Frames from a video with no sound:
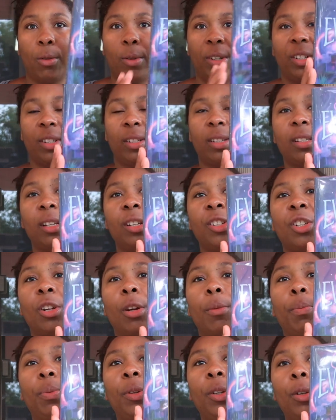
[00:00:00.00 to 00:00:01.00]
which is such
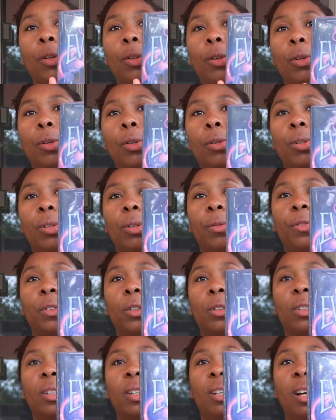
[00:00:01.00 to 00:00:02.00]
a
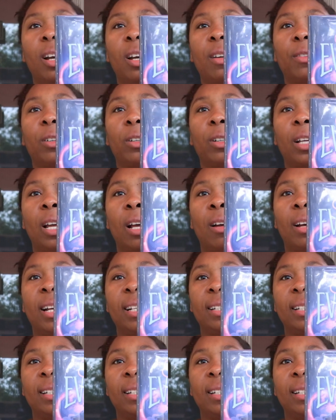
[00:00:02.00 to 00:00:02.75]
beautiful cover, y'all.